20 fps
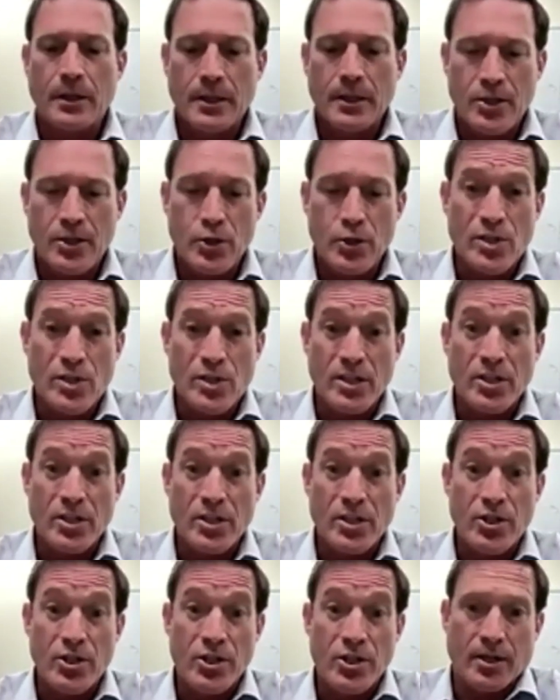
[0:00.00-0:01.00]

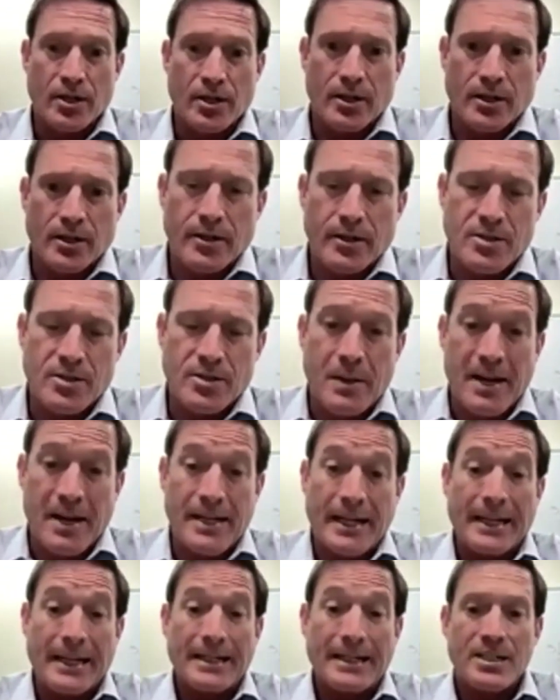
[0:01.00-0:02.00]
usage and
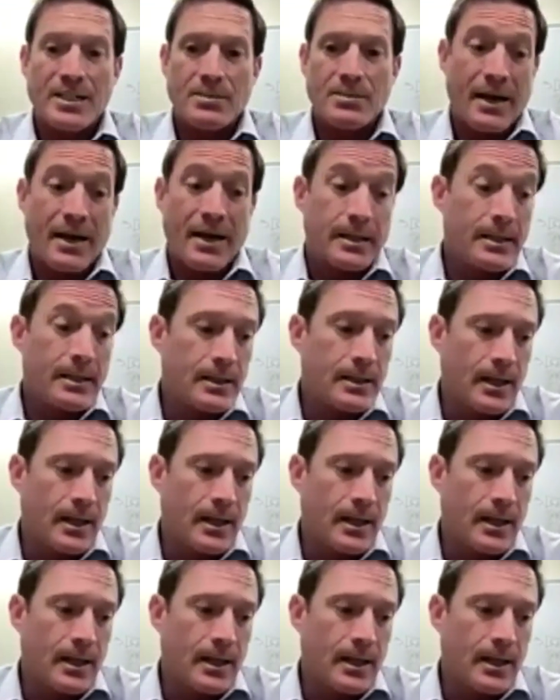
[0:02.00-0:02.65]
spend,